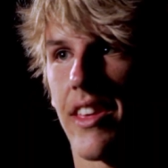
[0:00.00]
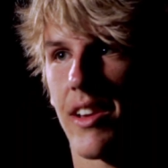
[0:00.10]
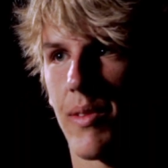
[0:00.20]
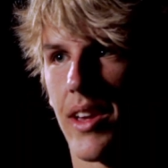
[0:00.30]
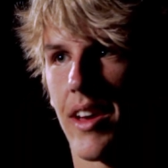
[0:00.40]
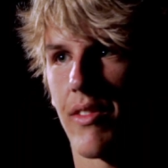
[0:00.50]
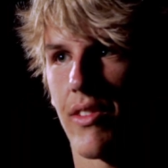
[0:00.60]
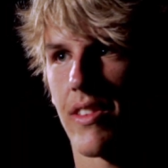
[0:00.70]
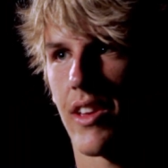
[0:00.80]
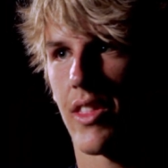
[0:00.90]
I think we have
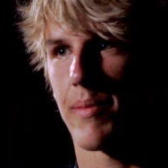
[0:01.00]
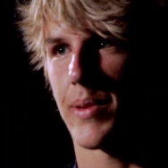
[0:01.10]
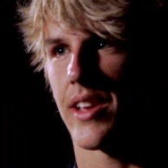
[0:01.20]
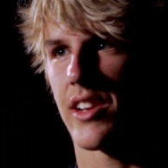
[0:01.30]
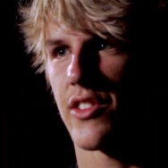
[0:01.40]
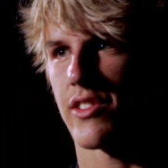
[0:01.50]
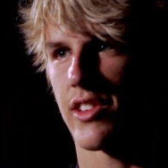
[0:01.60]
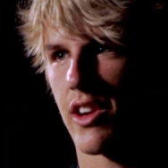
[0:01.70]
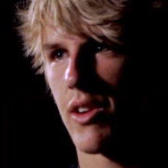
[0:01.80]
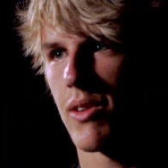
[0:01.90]
the potential
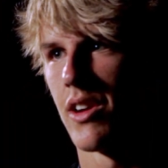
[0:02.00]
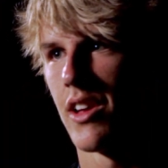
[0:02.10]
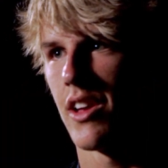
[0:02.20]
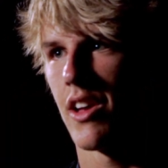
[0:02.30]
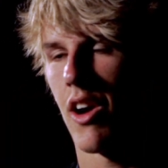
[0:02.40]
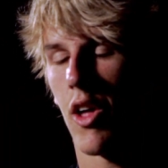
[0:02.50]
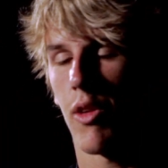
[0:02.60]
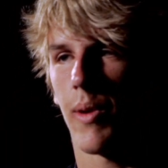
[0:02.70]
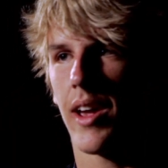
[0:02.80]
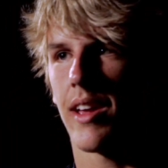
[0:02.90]
to go all
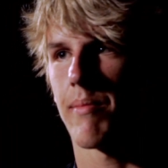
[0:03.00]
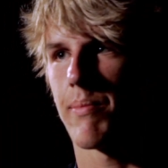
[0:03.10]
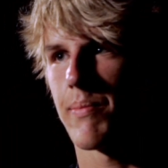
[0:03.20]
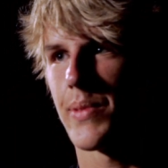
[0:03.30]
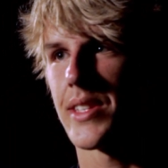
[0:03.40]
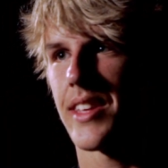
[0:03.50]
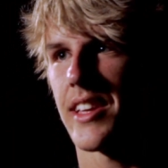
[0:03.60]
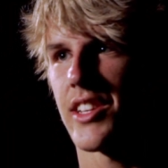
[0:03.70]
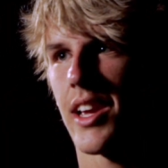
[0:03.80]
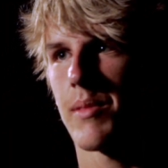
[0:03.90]
the way and be
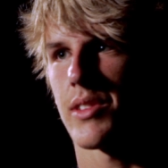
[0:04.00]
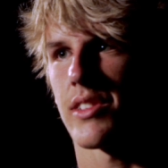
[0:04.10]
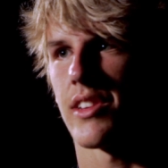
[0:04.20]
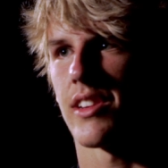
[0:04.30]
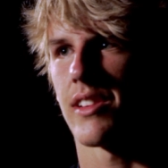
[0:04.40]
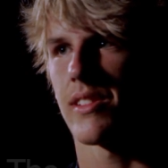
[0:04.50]
state champs this year.